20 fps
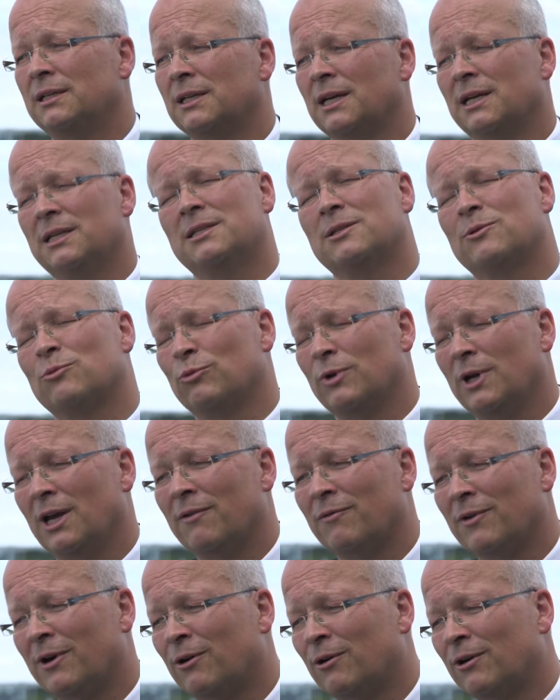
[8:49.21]
Yes, we
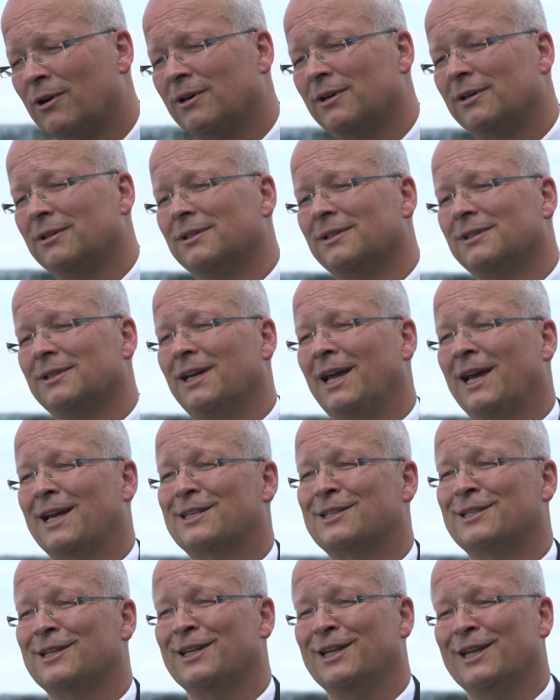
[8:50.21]
have our
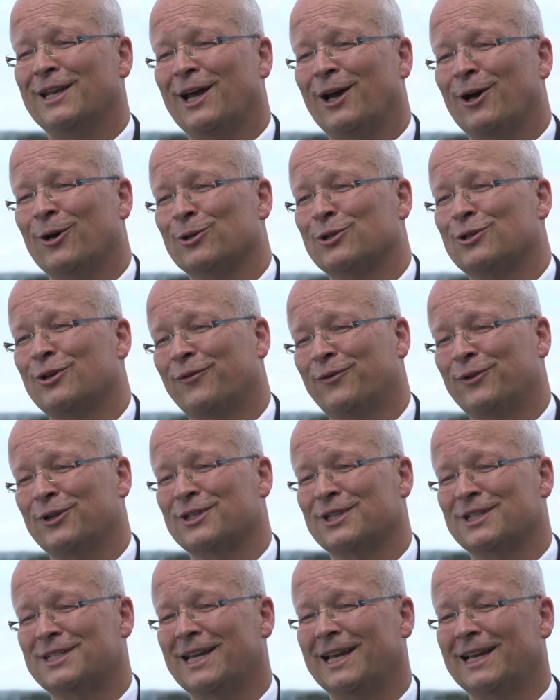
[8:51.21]
excellent in-house
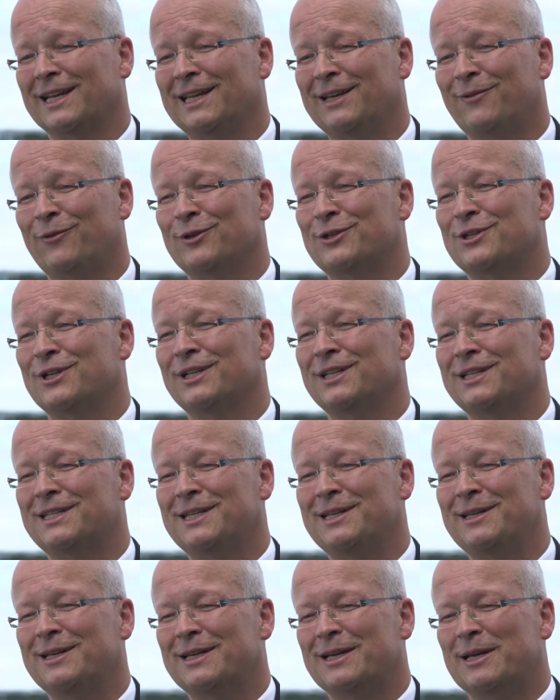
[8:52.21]
Lufthansa Technik
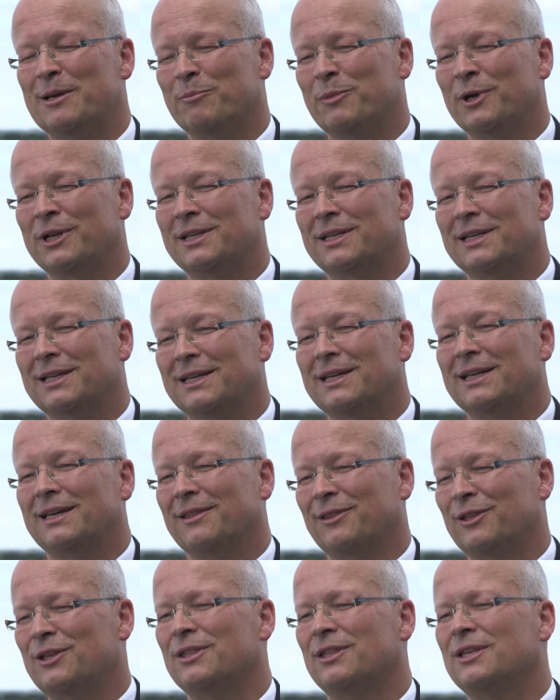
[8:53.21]
facility, but
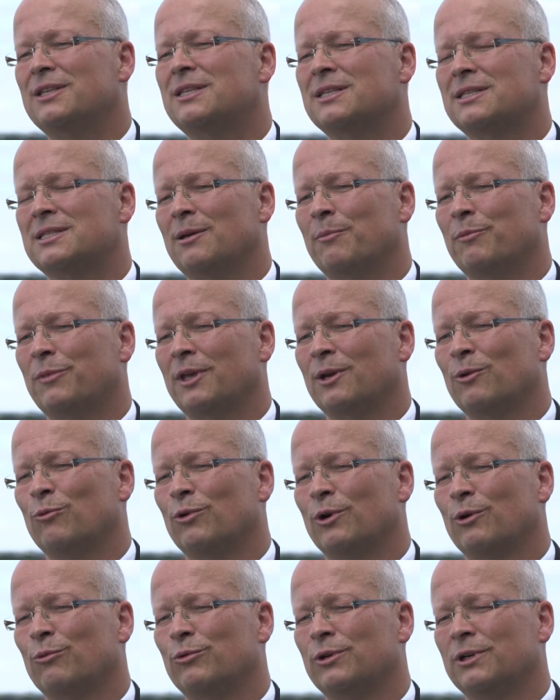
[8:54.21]
this is something
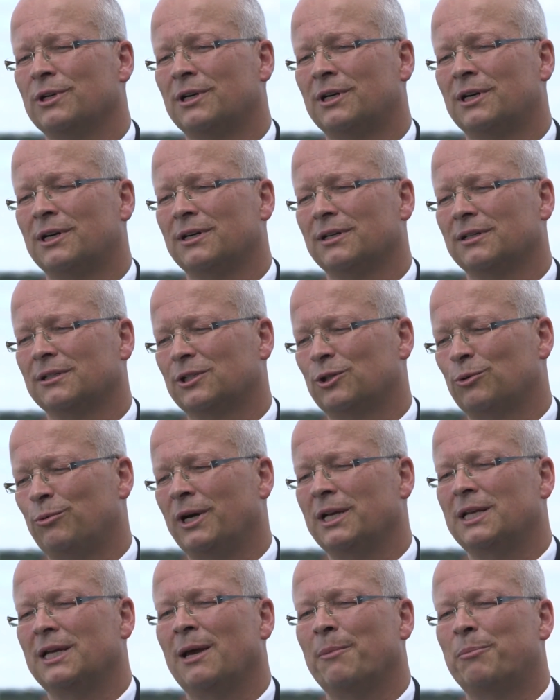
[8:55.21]
where we are
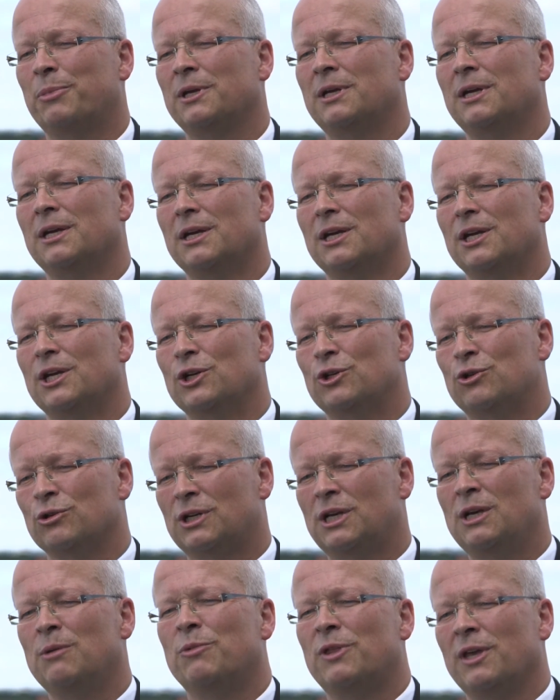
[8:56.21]
quite happy to
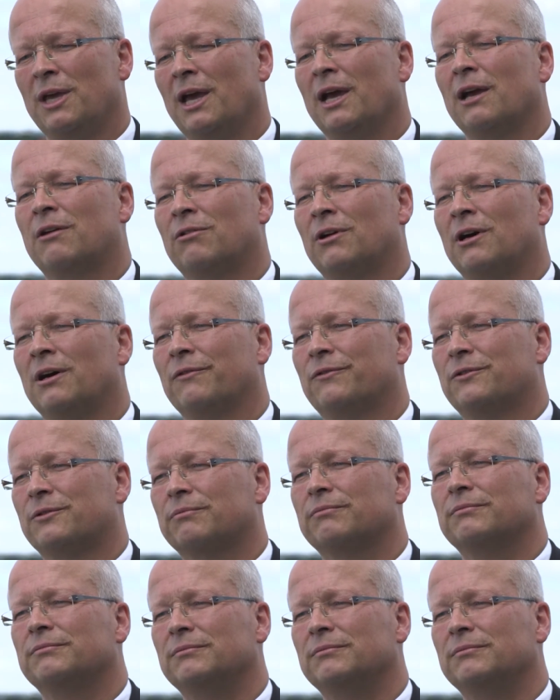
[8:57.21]
keep the aircraft